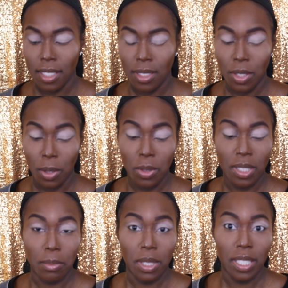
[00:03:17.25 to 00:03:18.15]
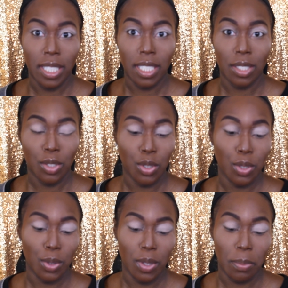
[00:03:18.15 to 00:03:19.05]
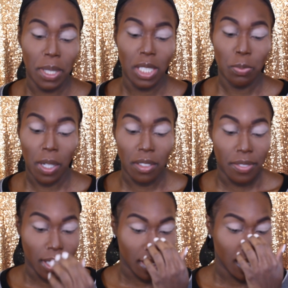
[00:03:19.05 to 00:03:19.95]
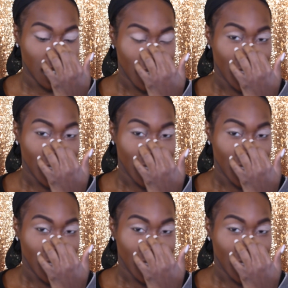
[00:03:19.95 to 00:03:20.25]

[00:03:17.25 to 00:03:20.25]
it's so similar to the Peach Perfect,